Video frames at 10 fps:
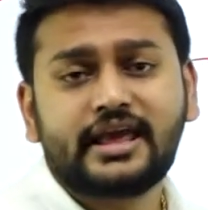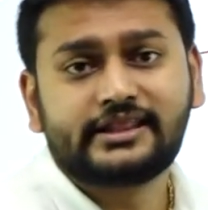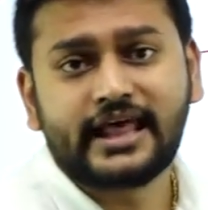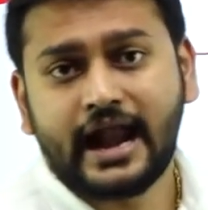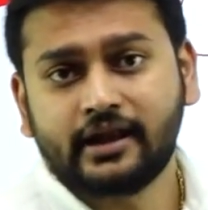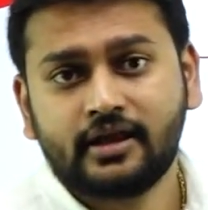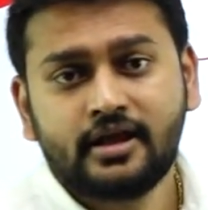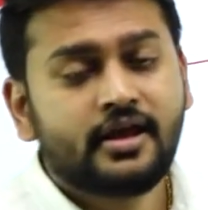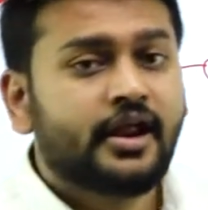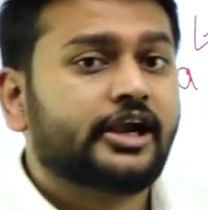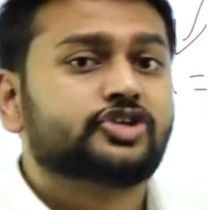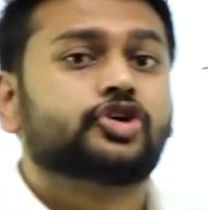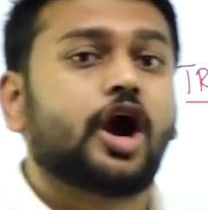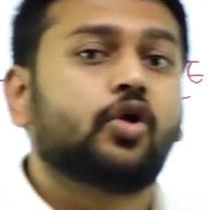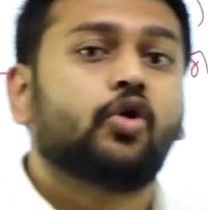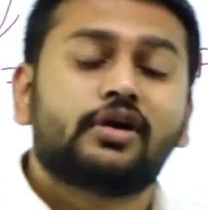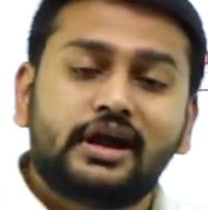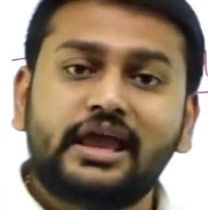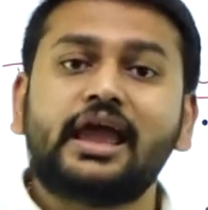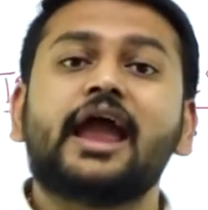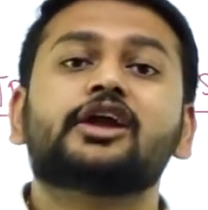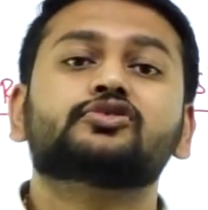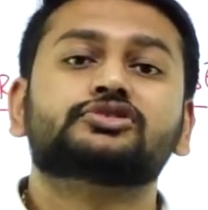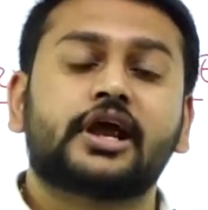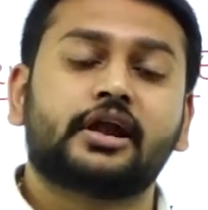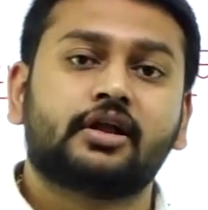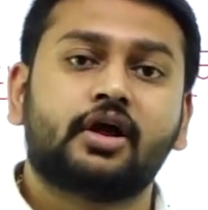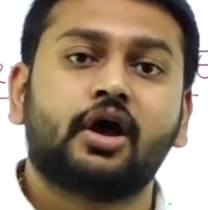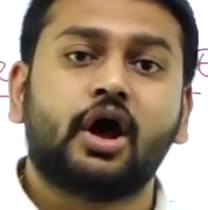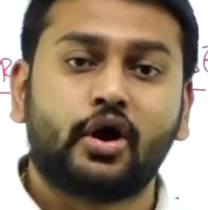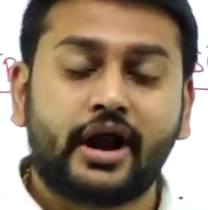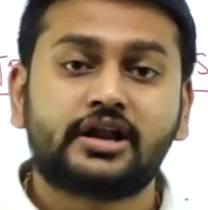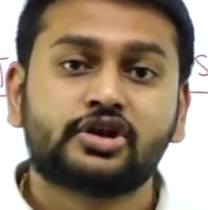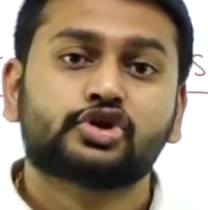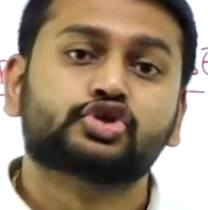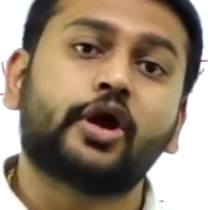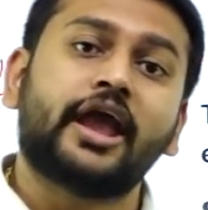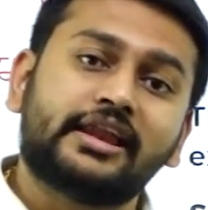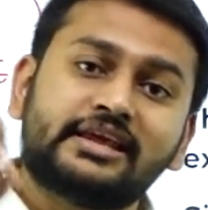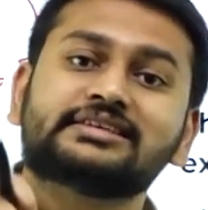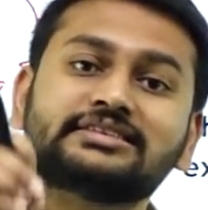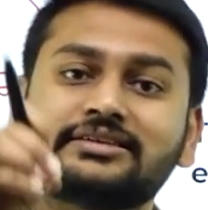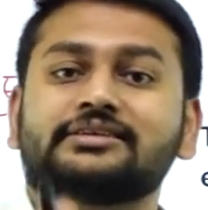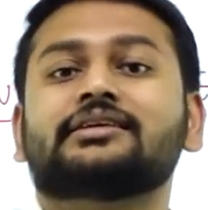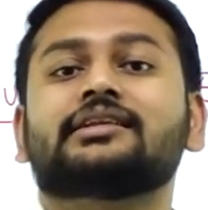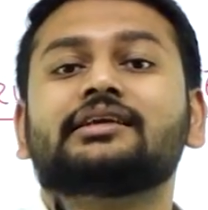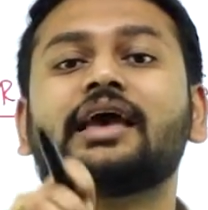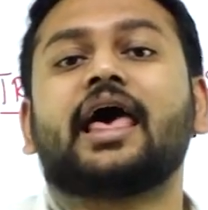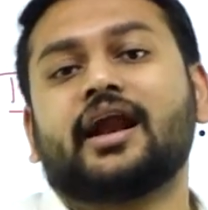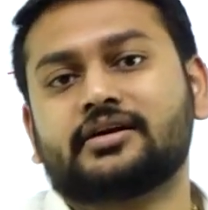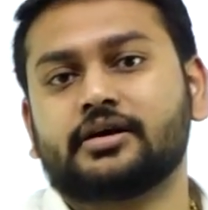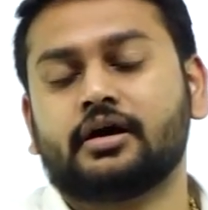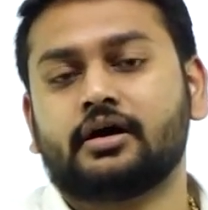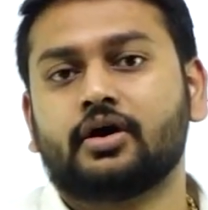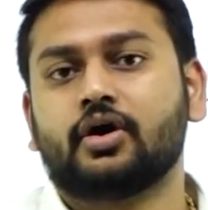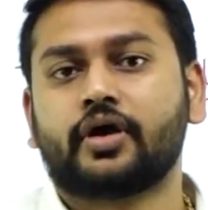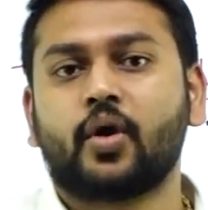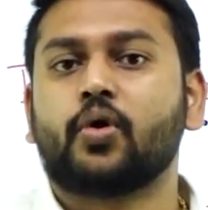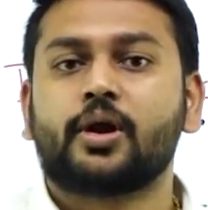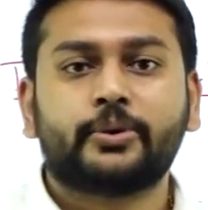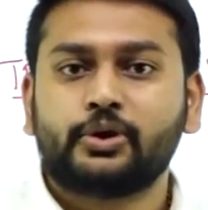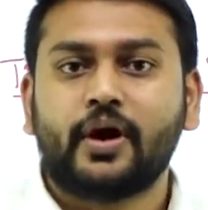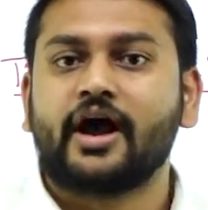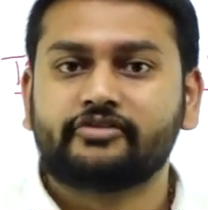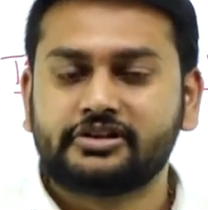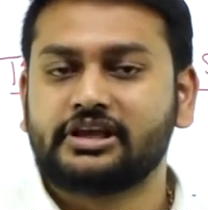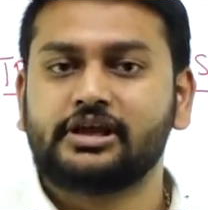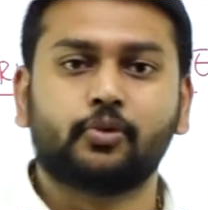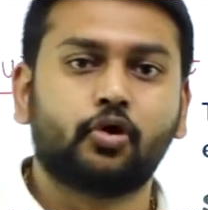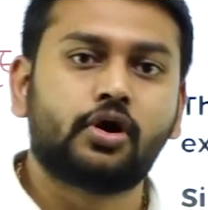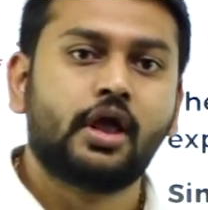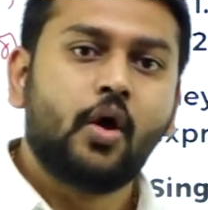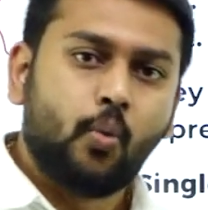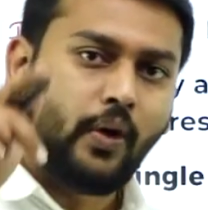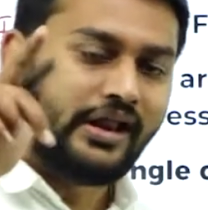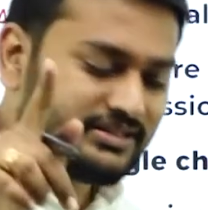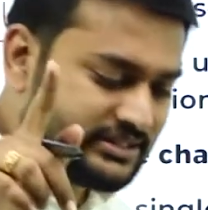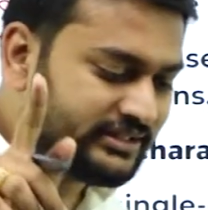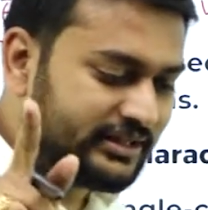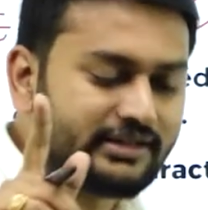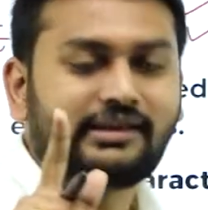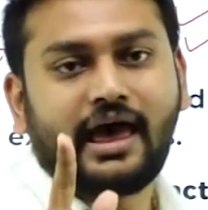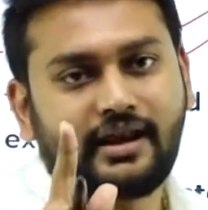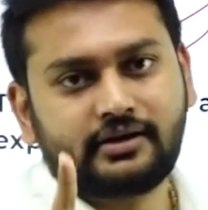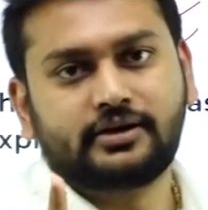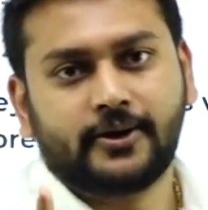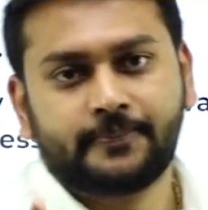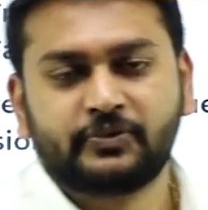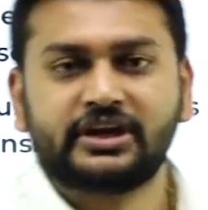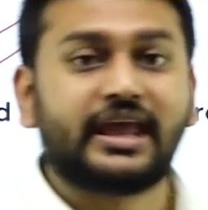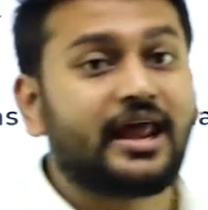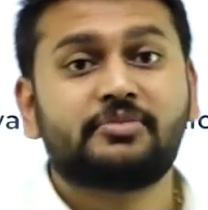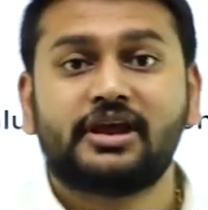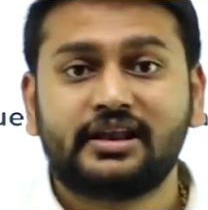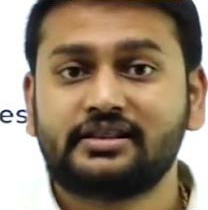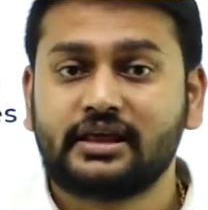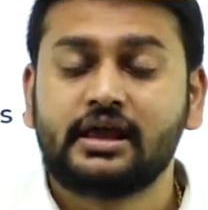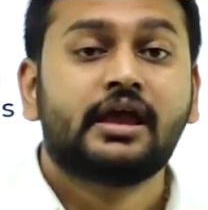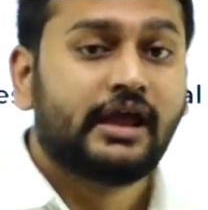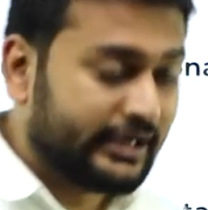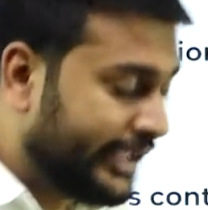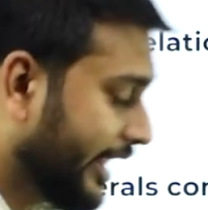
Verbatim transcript: like that. It is not only A to Z. All right. So any single character, okay, whatever you have in the keyboard, one single character. It can be anything. It